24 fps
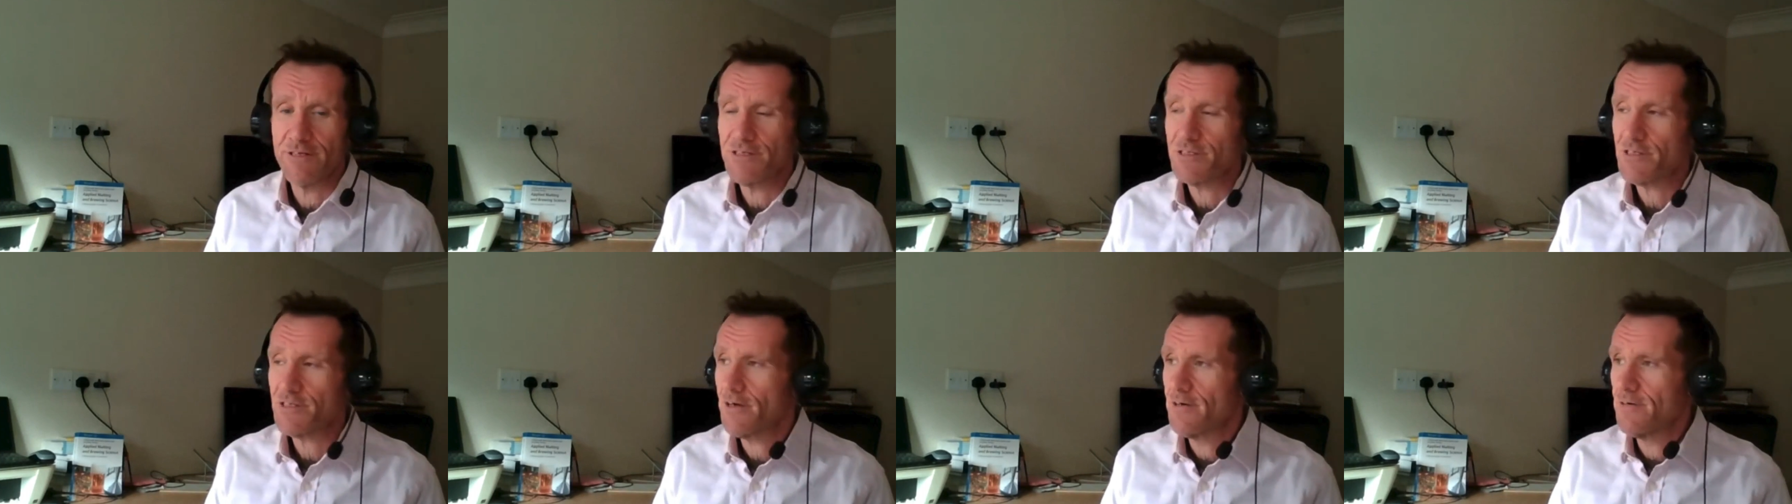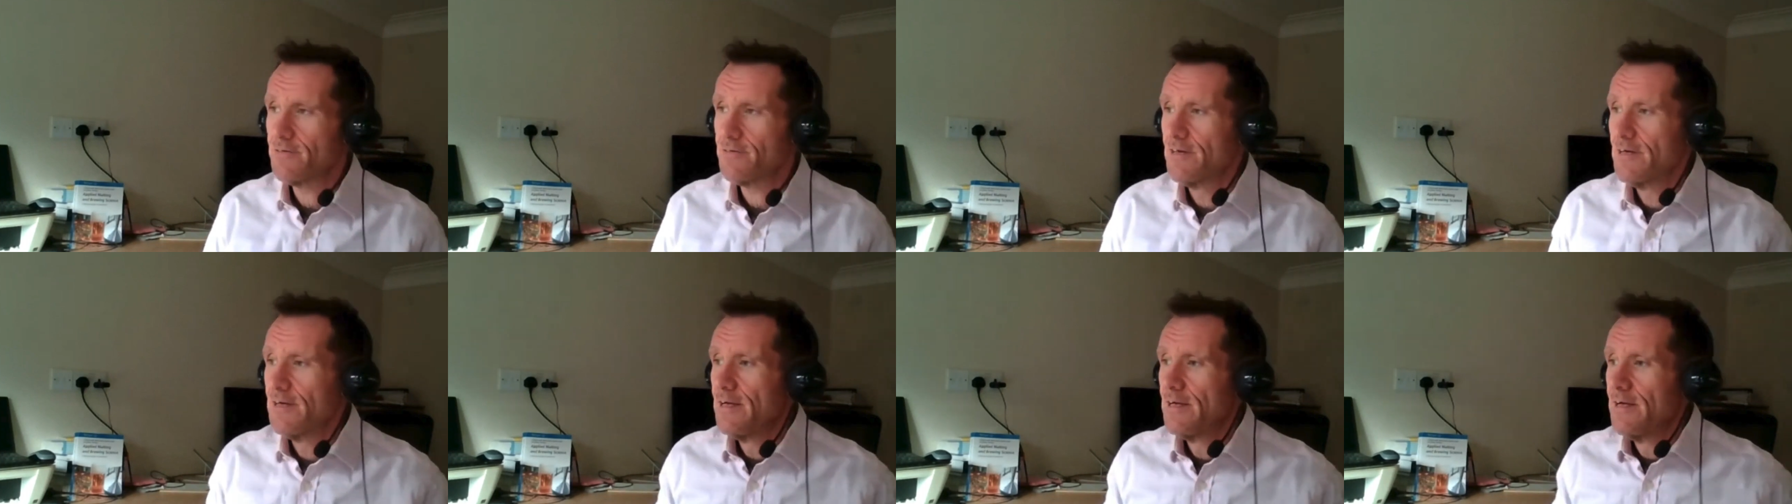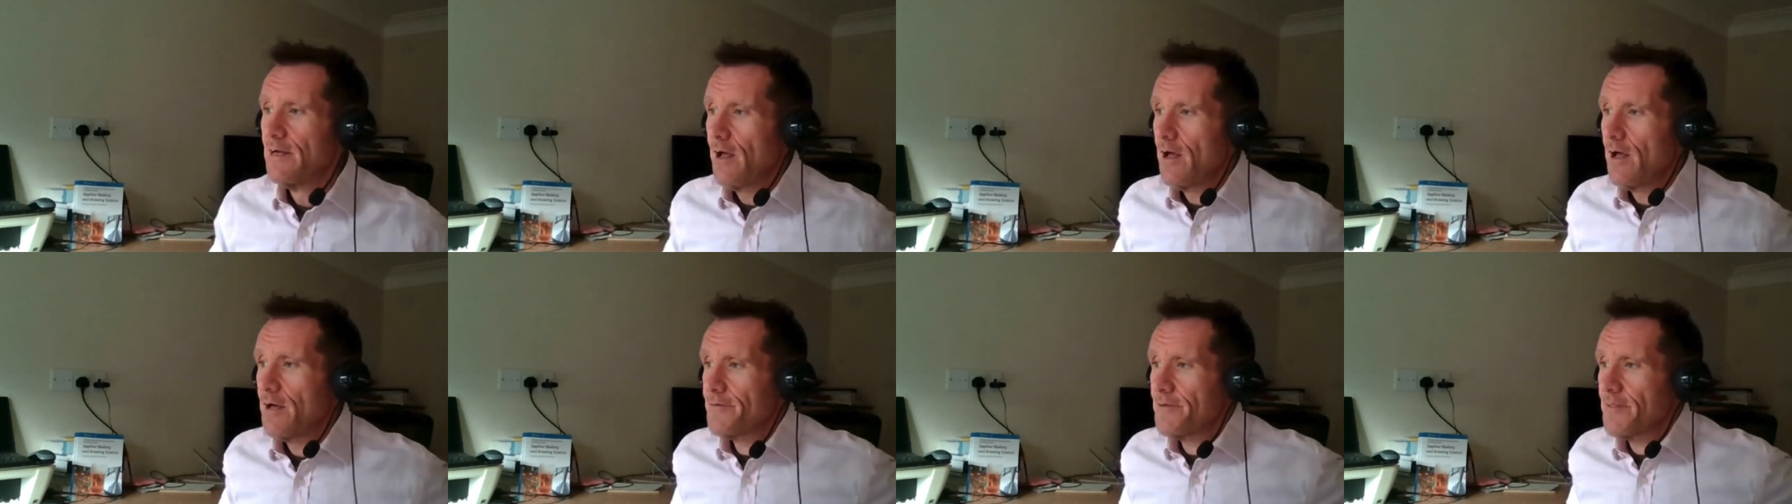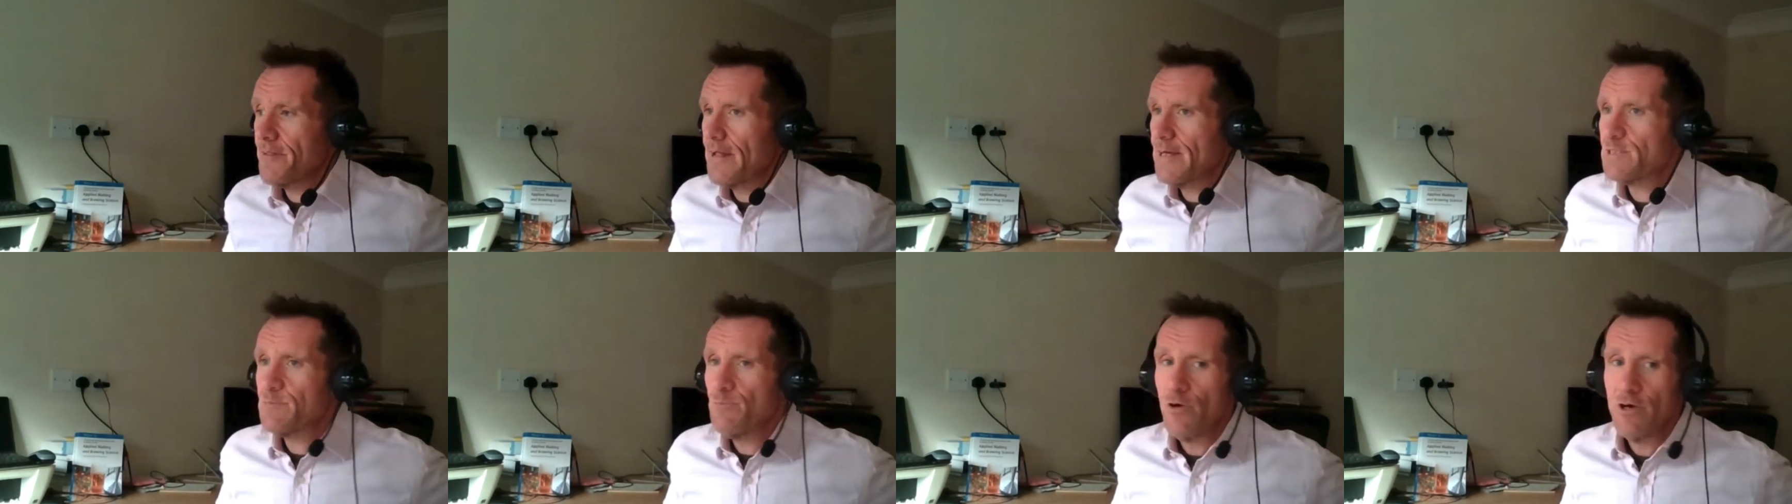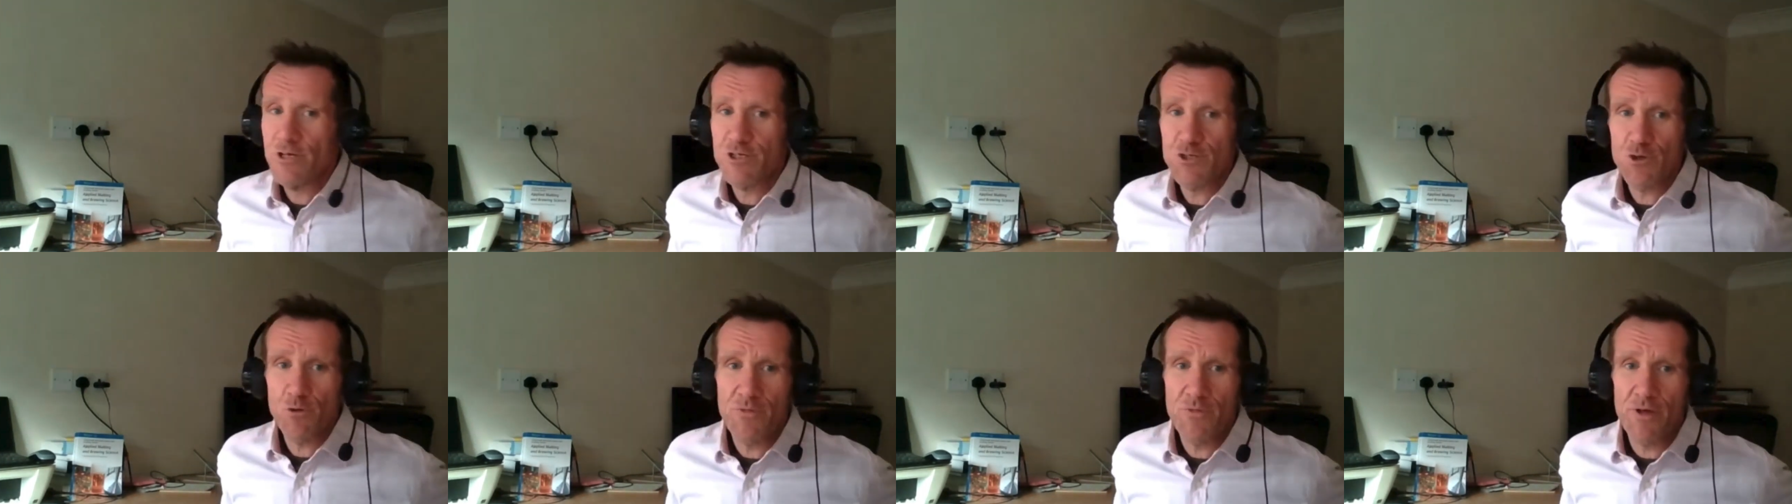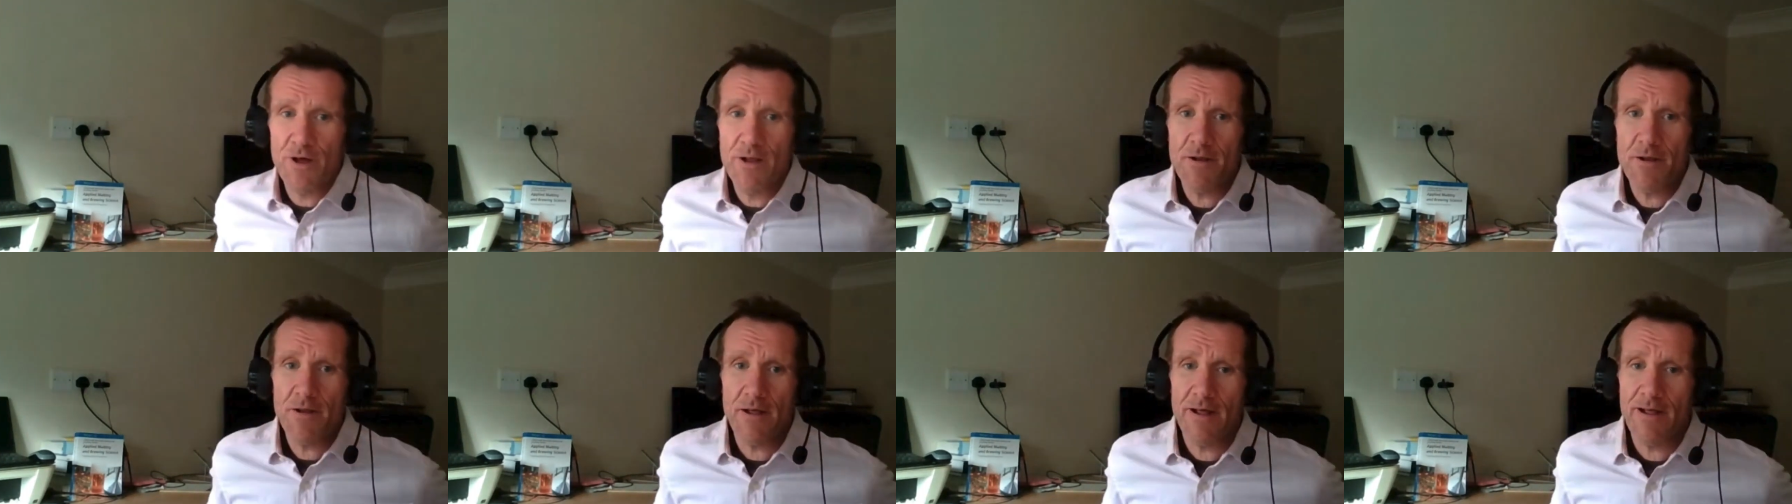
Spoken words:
so I think that's my job done.